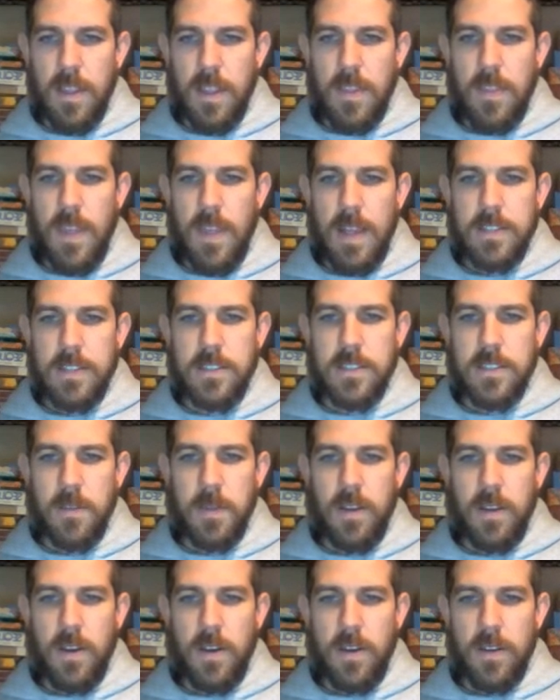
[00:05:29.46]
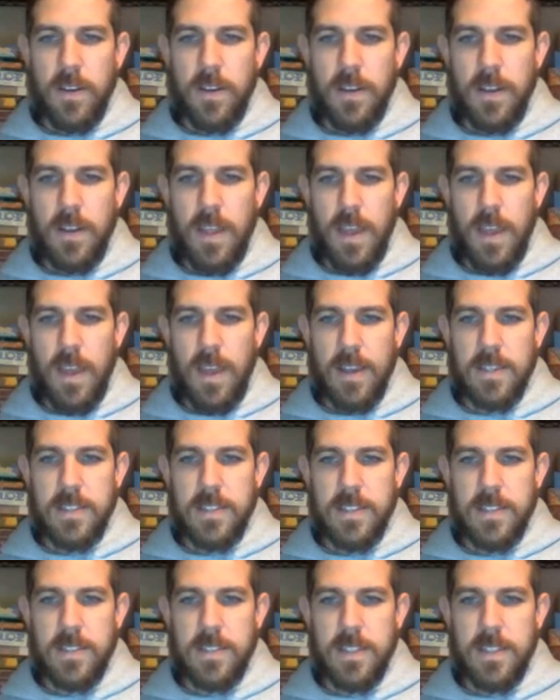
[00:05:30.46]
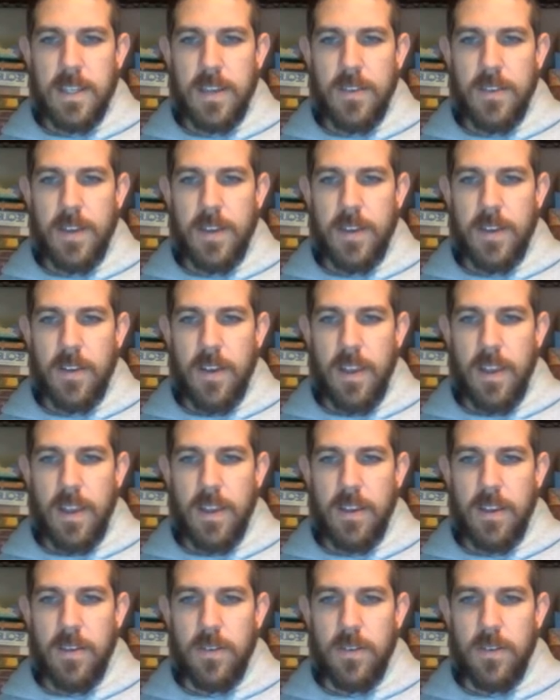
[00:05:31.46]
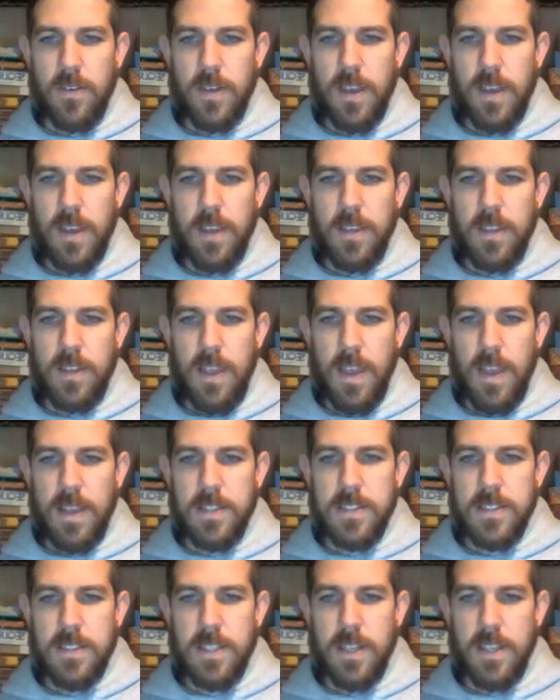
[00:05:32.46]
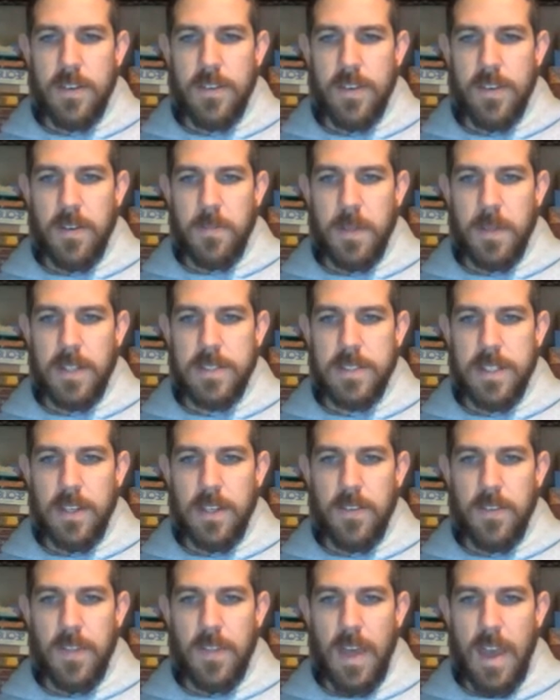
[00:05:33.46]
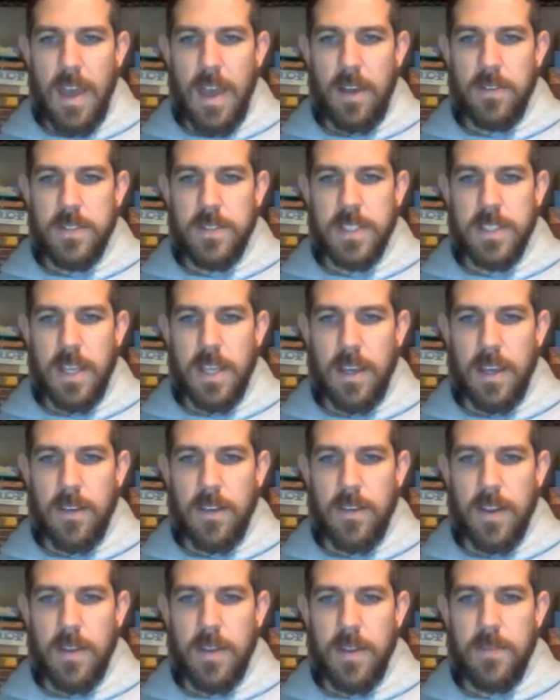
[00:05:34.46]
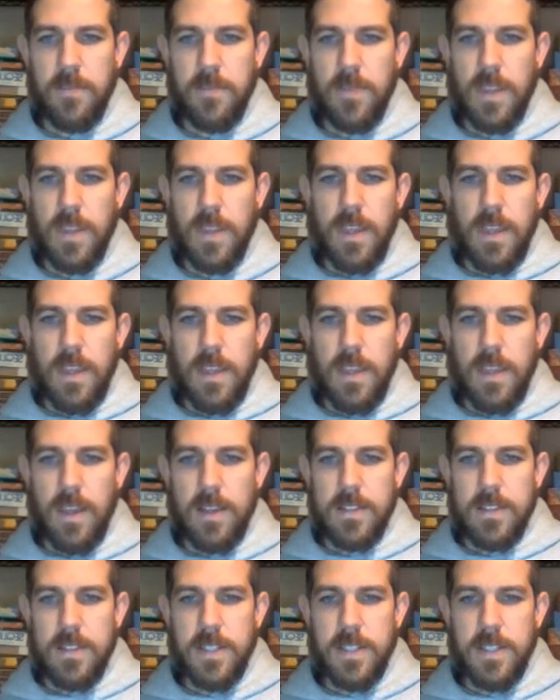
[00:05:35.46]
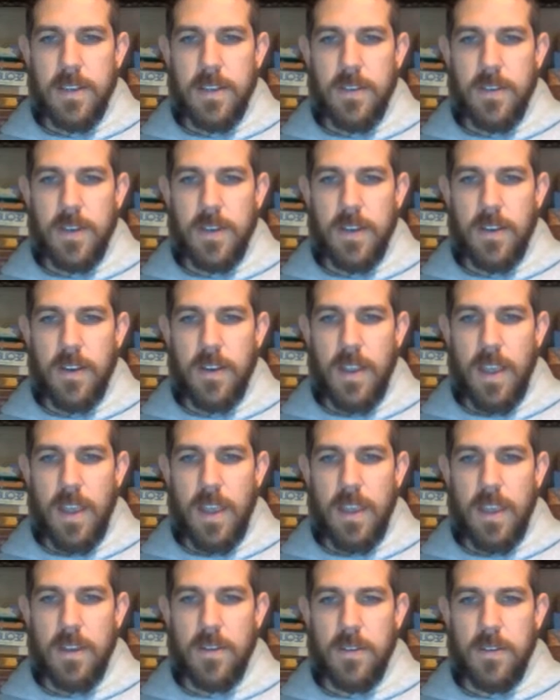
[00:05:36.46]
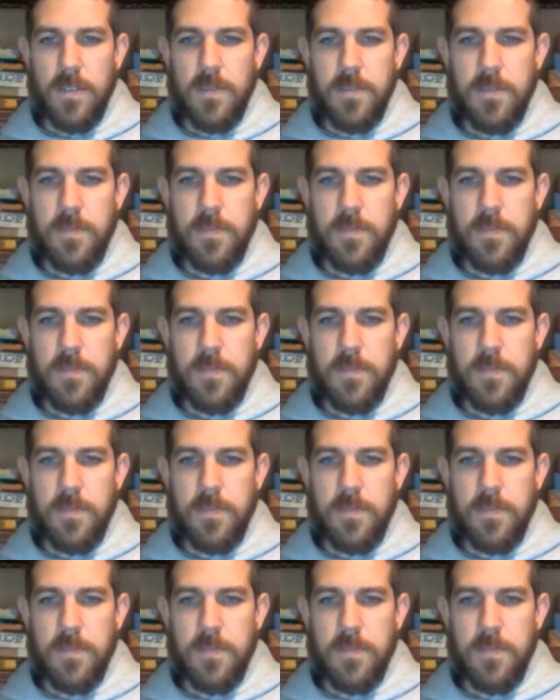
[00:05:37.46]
that's going to be called an exterior angle. Okay, an exterior means like on the outside, right? An exterior angle.